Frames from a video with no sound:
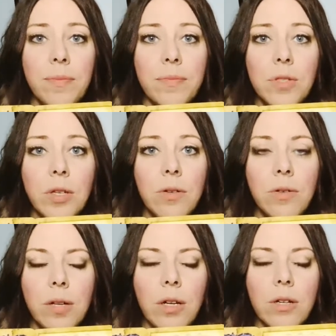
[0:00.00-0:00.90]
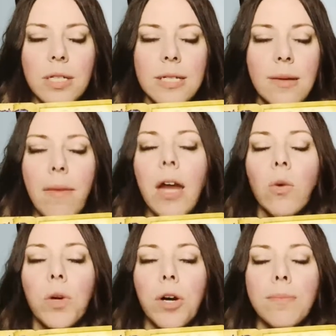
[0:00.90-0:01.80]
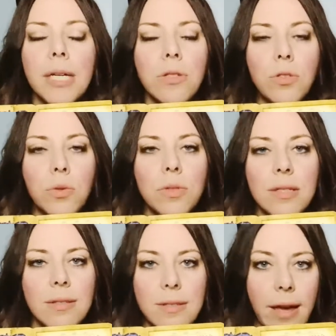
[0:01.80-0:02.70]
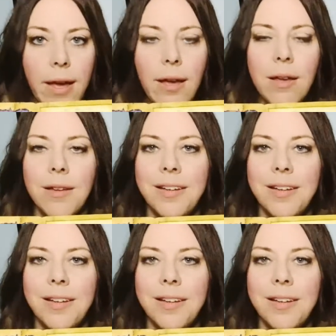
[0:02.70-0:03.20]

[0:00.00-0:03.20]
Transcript: So, you know, it doesn't matter what our meat suits say,